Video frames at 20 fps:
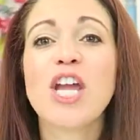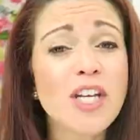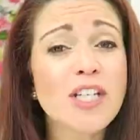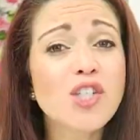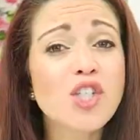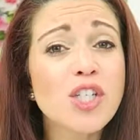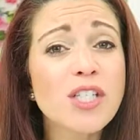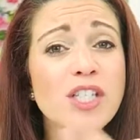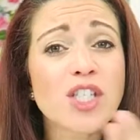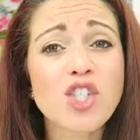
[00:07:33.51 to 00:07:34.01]

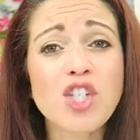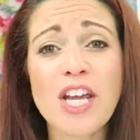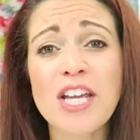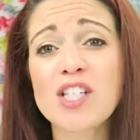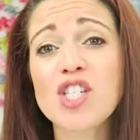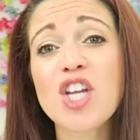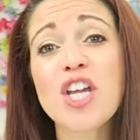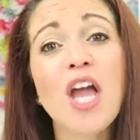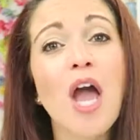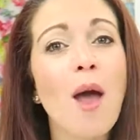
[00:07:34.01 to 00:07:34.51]
and just
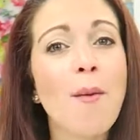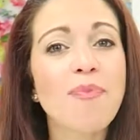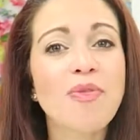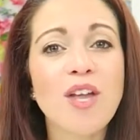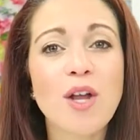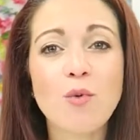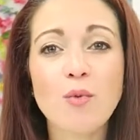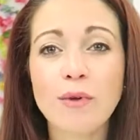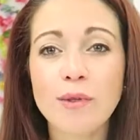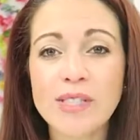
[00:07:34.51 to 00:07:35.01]
changing up
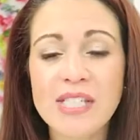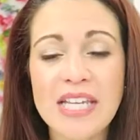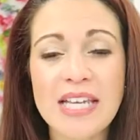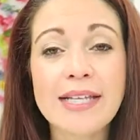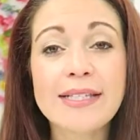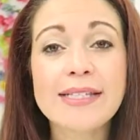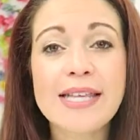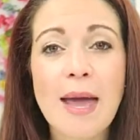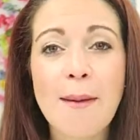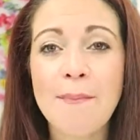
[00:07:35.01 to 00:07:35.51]
their
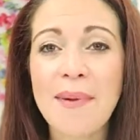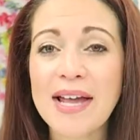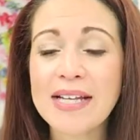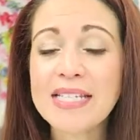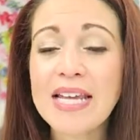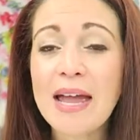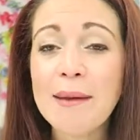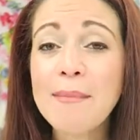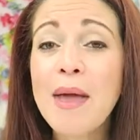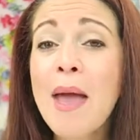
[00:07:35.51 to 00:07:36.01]
routines at
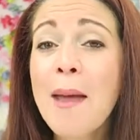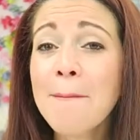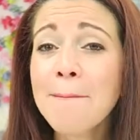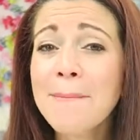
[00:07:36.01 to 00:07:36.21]
bedtime